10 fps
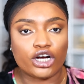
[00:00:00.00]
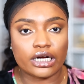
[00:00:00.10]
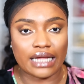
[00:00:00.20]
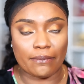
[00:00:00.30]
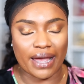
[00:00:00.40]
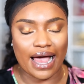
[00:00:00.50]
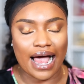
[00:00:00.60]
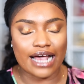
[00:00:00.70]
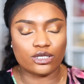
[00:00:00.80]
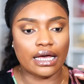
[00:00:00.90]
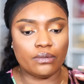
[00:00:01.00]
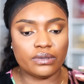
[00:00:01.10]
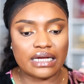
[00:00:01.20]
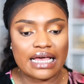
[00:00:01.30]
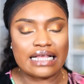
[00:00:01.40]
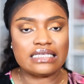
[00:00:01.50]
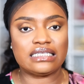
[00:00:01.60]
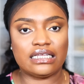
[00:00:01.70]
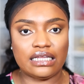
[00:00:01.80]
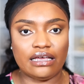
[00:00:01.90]
hurt, like my eyes, it would
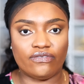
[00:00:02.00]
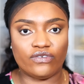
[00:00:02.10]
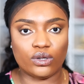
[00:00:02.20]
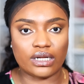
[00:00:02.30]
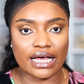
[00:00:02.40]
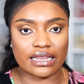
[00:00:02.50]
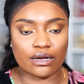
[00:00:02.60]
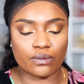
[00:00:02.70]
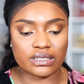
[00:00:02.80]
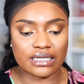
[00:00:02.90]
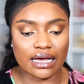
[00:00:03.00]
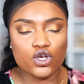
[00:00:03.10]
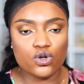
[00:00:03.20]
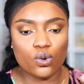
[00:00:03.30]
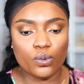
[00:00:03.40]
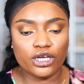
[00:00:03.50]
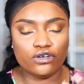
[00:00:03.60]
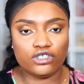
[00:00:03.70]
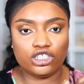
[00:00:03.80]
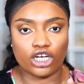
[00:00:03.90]
instantly feel like there was like, you know, when you
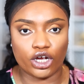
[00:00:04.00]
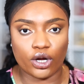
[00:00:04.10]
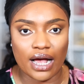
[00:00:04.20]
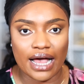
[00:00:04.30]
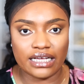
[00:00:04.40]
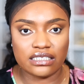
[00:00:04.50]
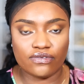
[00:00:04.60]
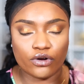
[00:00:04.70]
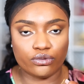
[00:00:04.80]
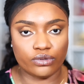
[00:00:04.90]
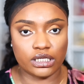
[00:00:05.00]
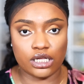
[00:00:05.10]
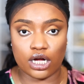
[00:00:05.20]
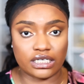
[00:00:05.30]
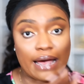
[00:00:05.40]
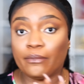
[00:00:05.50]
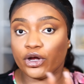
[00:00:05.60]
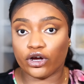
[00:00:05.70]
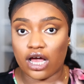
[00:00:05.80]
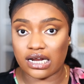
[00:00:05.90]
shut your eyes for a really long time but
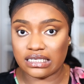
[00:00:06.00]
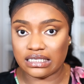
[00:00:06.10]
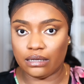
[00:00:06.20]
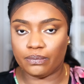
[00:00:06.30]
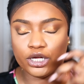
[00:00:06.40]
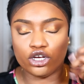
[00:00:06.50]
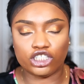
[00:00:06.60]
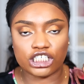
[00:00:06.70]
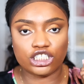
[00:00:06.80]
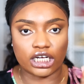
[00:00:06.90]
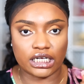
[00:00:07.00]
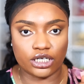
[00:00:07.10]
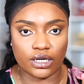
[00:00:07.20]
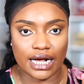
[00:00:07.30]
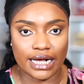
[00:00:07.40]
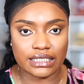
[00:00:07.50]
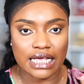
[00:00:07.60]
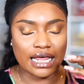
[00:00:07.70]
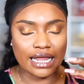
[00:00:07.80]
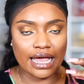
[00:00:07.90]
you're not asleep but you're just shutting your eyes,
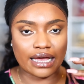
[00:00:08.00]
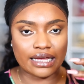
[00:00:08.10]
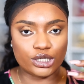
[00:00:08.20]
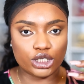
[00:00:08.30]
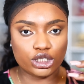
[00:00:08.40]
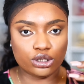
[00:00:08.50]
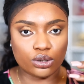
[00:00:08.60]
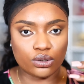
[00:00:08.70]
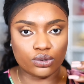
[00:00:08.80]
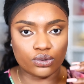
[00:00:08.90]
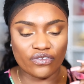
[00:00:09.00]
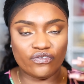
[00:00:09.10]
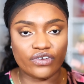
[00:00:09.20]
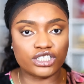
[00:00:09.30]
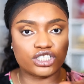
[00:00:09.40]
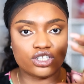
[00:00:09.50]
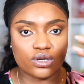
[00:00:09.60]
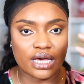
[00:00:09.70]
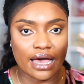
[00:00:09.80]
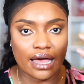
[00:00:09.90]
that like initial vision you
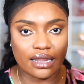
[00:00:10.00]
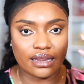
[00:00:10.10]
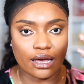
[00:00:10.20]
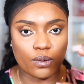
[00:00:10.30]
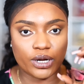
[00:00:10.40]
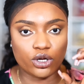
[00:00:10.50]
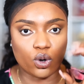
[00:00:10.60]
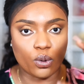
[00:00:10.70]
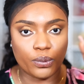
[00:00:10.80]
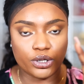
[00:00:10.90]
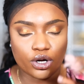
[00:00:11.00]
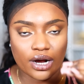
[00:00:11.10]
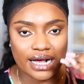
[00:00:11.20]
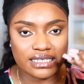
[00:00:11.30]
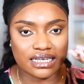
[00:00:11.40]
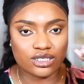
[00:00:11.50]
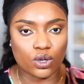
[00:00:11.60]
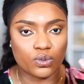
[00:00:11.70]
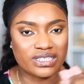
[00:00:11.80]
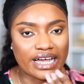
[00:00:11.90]
get like when you open your eyes, that's
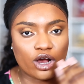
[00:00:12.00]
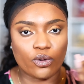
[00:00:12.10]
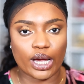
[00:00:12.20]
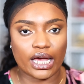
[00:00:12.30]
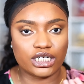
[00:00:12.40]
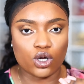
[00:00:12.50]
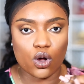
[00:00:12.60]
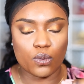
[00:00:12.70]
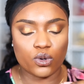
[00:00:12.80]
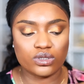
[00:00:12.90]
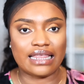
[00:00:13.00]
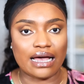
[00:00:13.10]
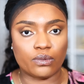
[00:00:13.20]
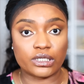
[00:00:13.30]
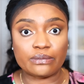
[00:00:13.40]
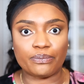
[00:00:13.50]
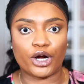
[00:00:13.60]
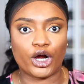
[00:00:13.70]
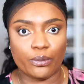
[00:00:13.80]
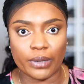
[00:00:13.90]
almost like grayish almost, that was
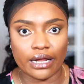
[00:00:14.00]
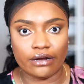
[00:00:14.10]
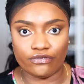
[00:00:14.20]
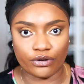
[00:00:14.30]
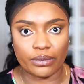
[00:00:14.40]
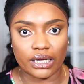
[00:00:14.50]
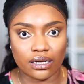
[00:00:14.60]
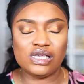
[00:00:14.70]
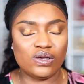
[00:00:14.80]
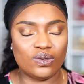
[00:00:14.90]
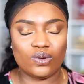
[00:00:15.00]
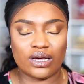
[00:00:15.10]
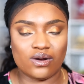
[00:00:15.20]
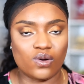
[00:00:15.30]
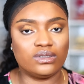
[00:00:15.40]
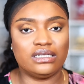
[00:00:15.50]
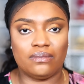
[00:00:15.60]
permanent for me. You can only